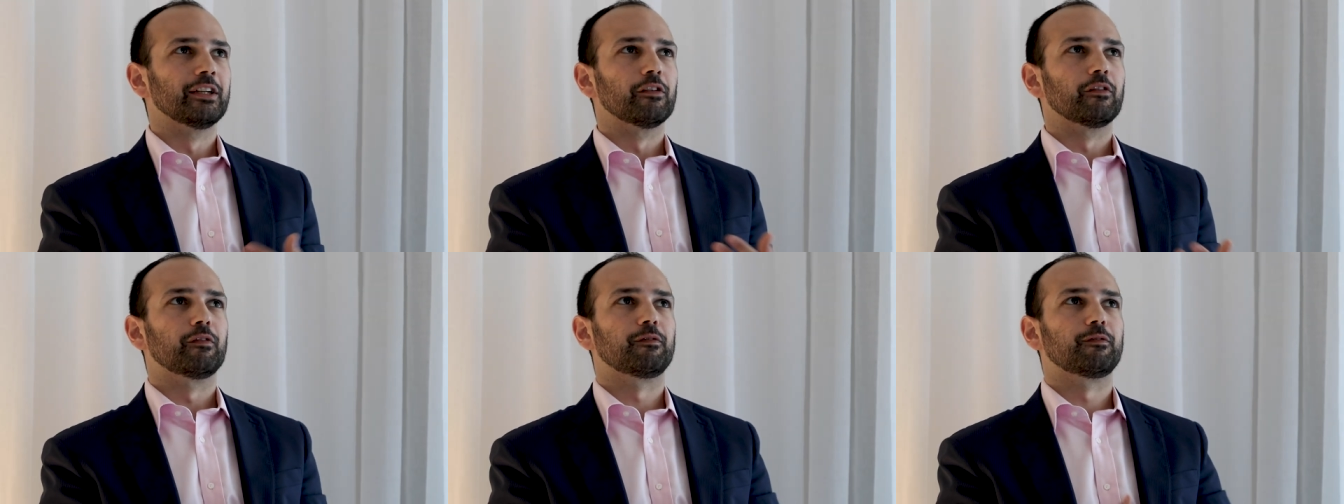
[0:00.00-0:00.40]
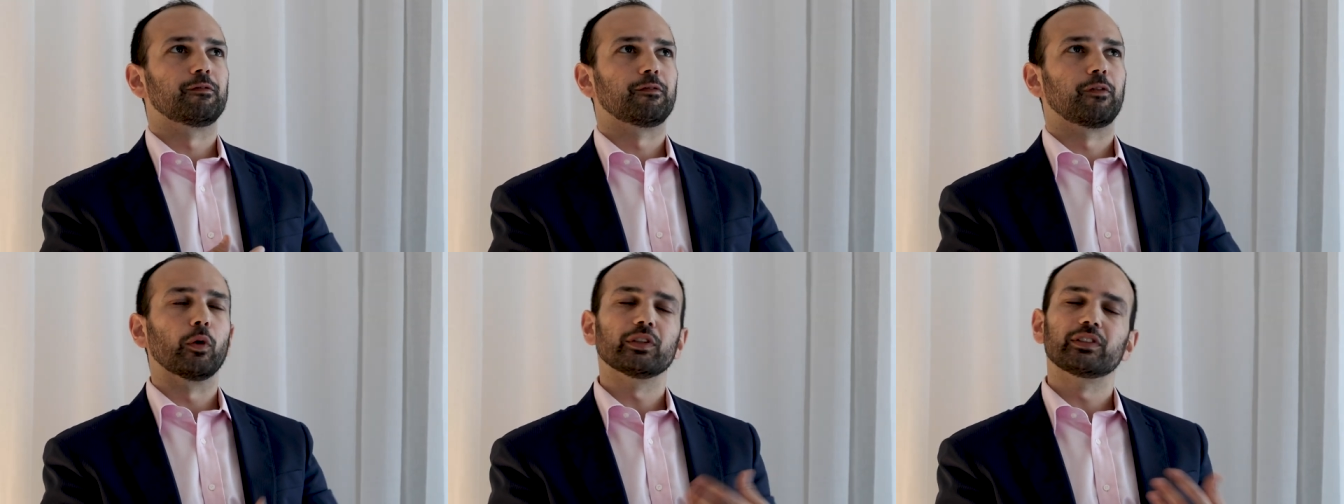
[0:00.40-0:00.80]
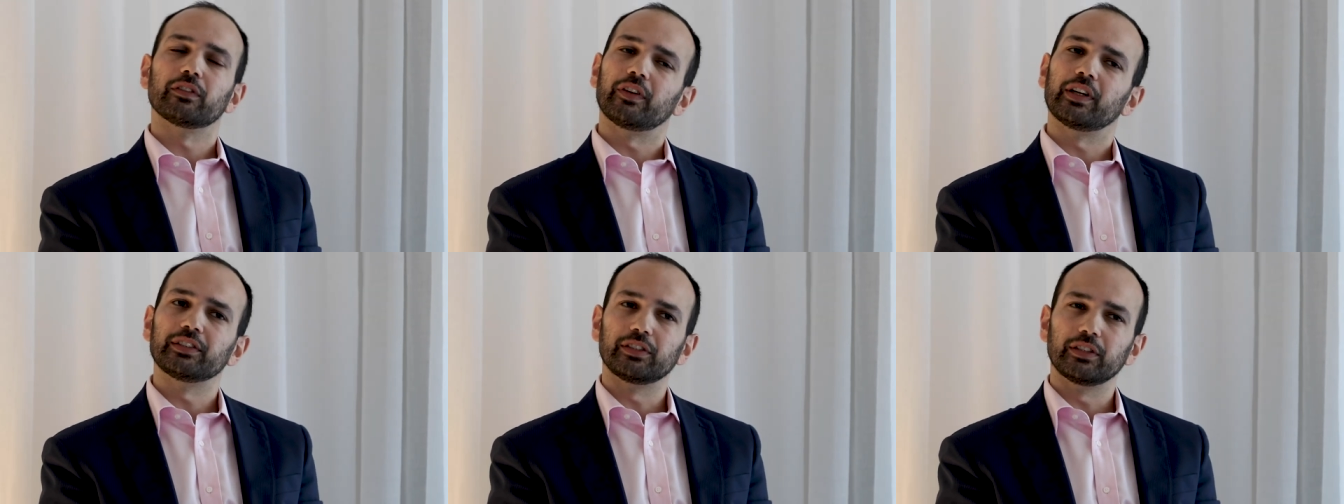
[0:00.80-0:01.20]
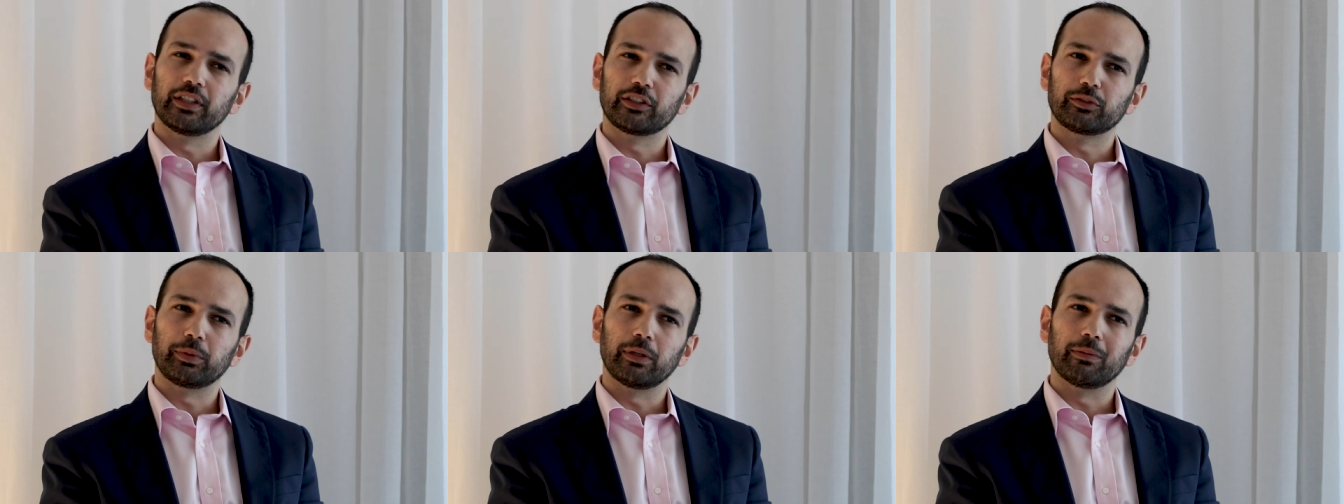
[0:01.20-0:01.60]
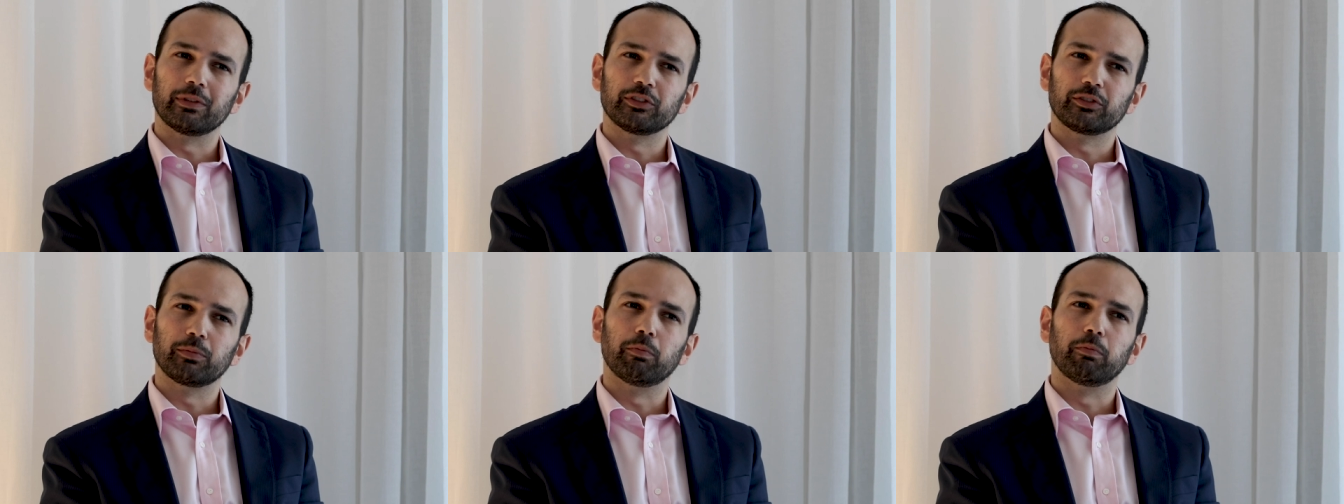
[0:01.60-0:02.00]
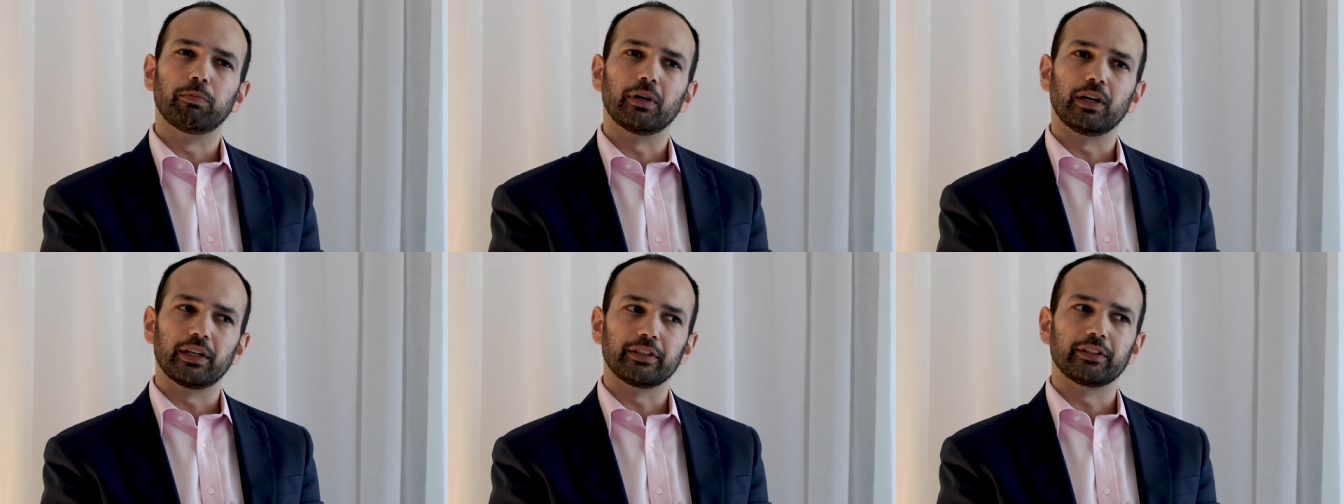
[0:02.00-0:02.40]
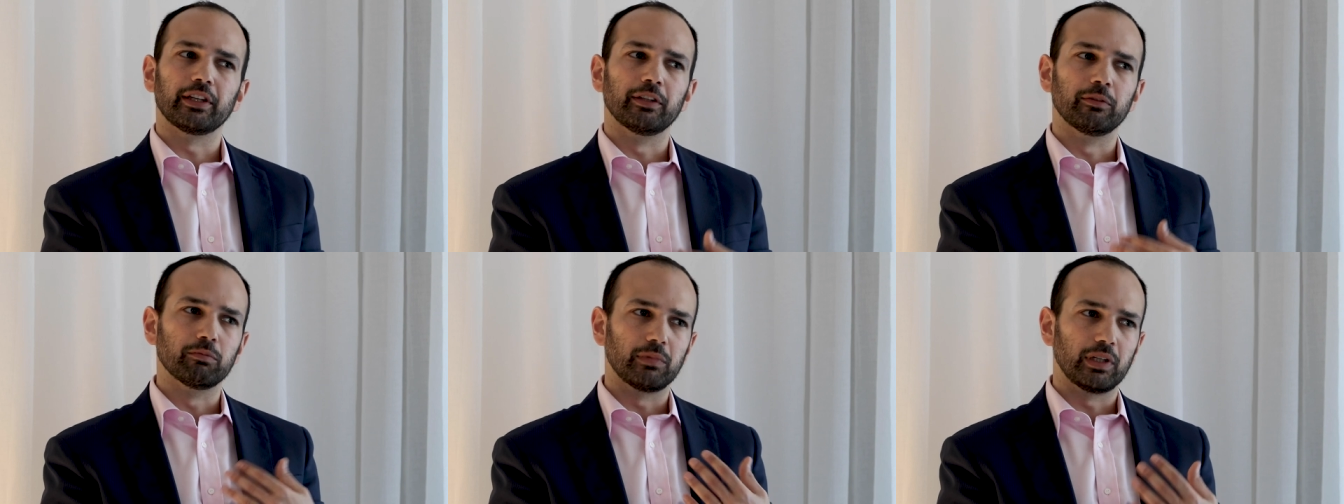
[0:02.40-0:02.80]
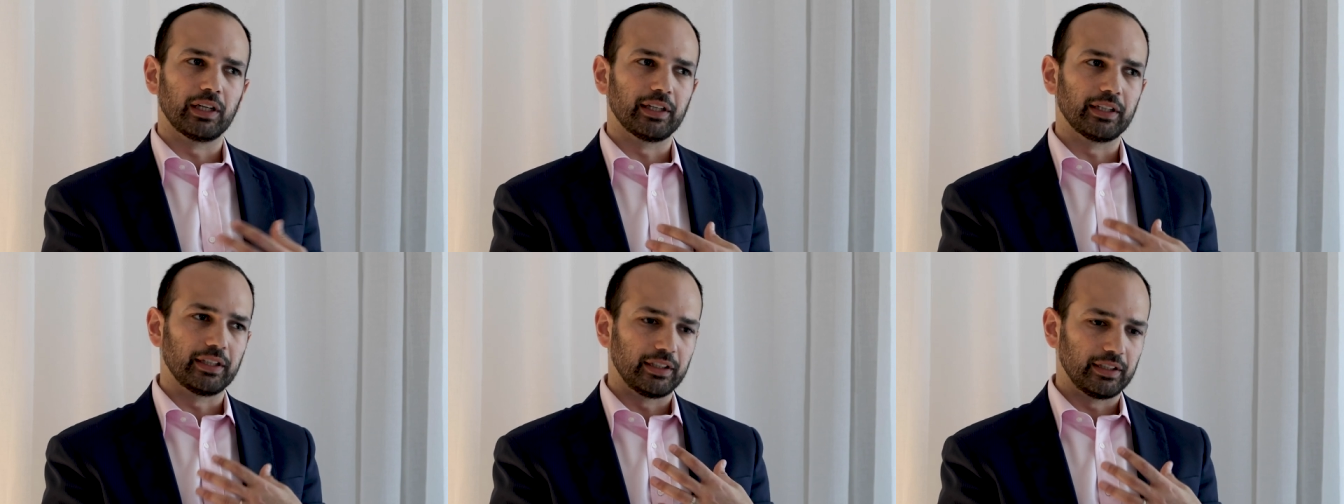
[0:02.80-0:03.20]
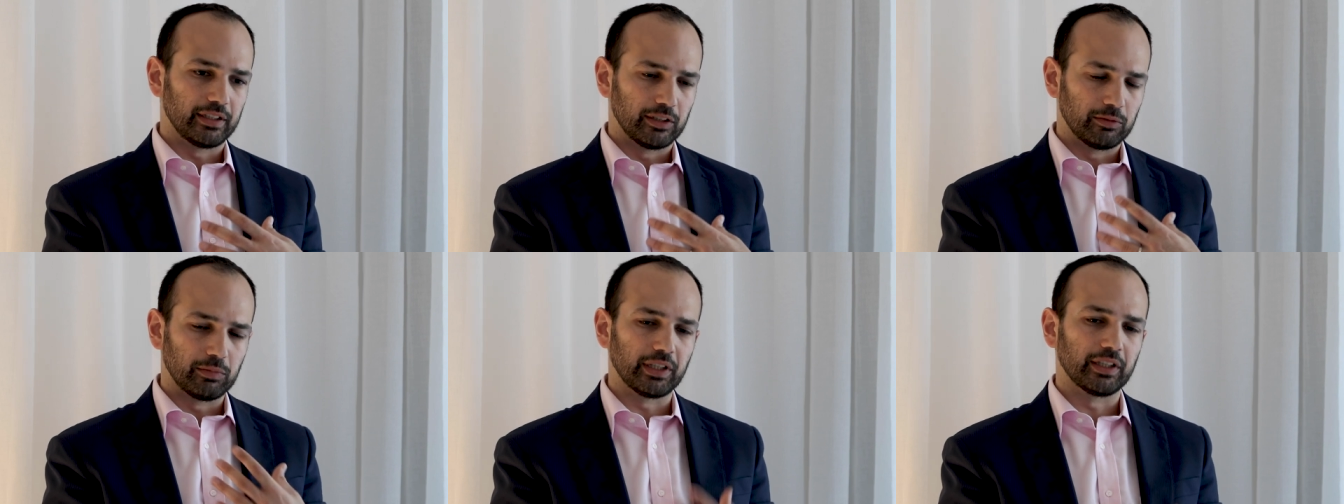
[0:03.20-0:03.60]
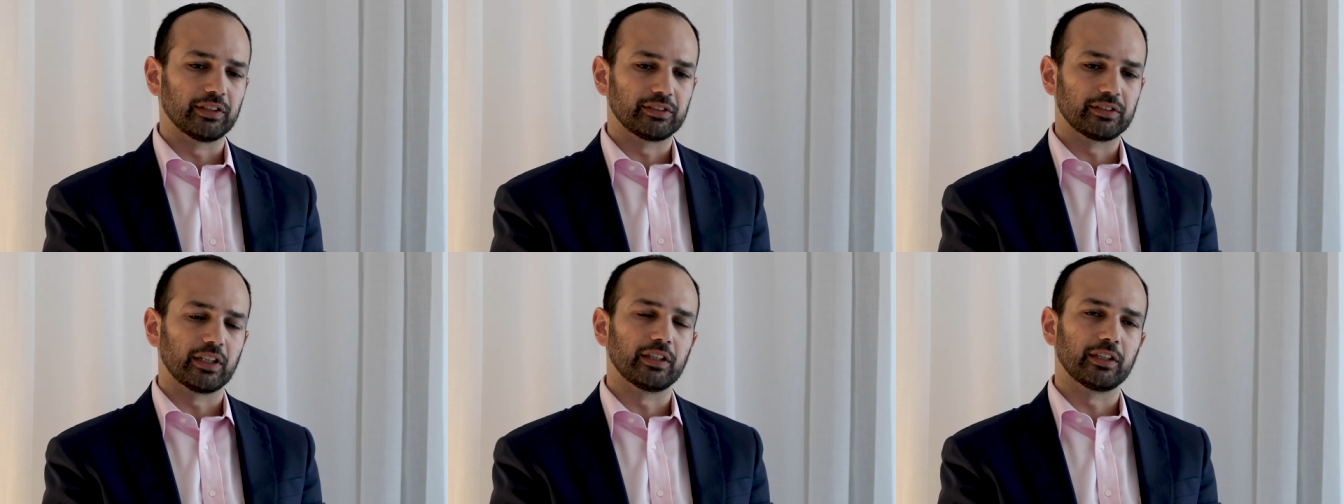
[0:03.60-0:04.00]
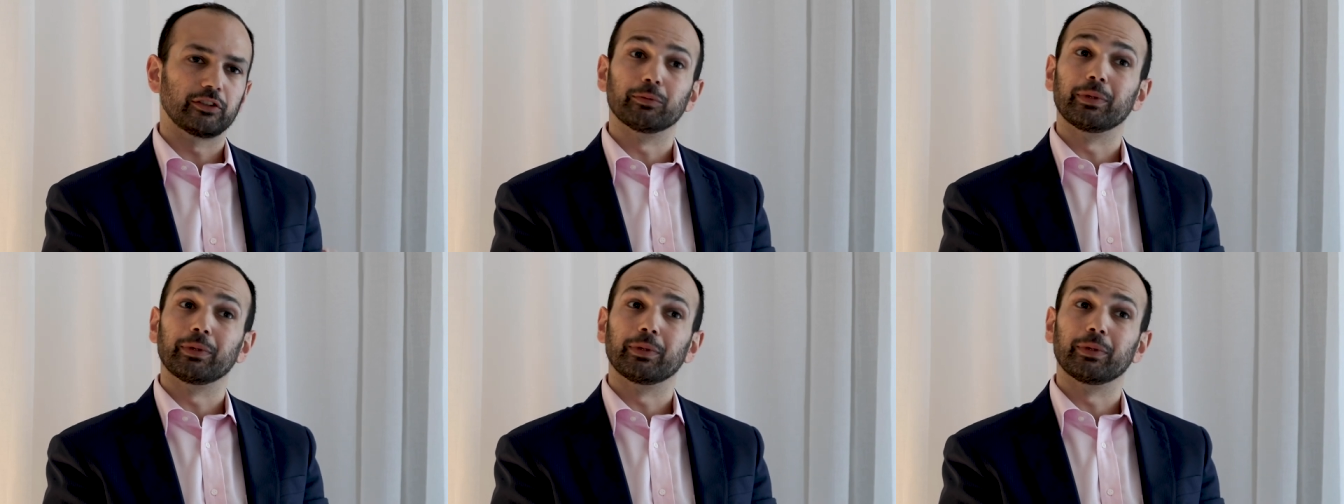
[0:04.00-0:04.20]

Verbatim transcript: falsify certain experiments, but in my in my understanding,